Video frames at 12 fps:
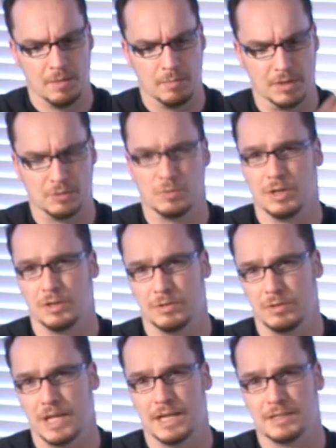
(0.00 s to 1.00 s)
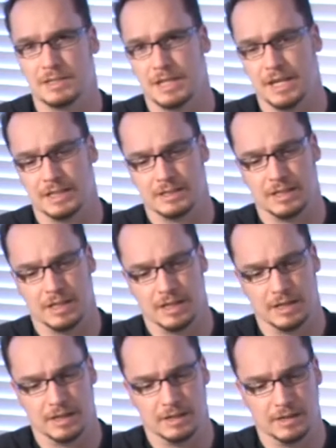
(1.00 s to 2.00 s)
Best way to do that is to get
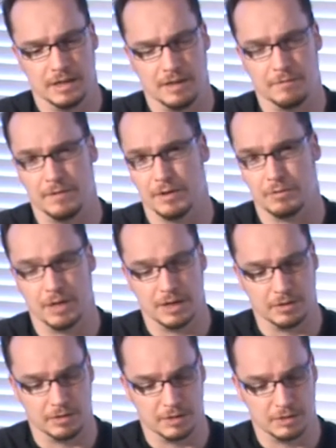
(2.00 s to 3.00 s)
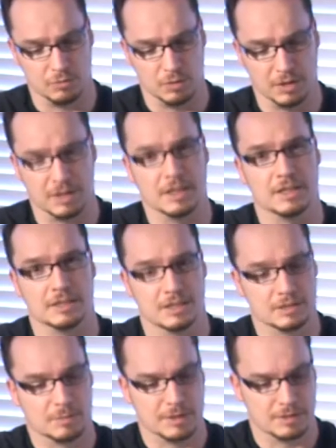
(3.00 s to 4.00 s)
a fig rig, or at least one of the least
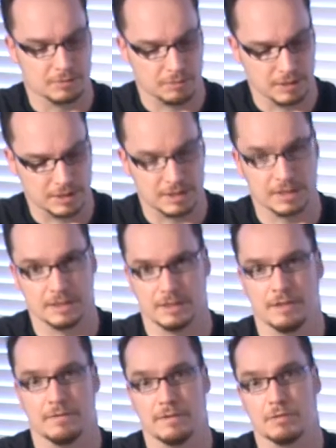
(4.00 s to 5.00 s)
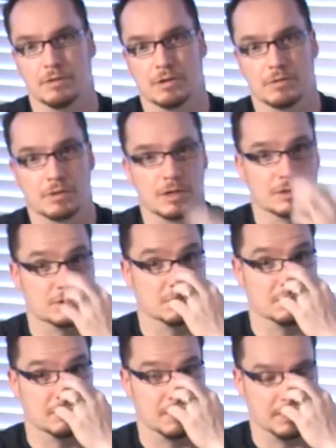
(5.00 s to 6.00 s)
expensive ways, and a fig rig will cost you
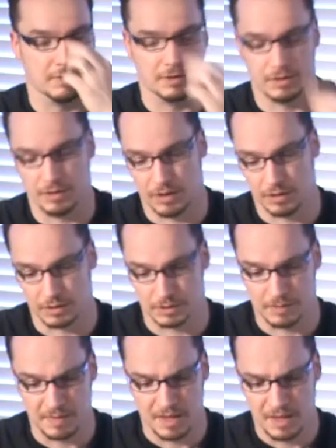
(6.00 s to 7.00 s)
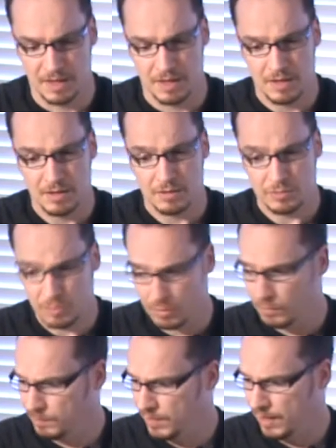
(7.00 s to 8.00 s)
around $500.
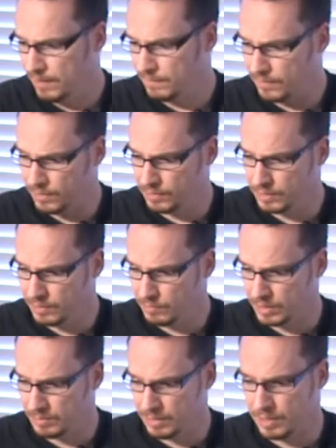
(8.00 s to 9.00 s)
So I figured that we can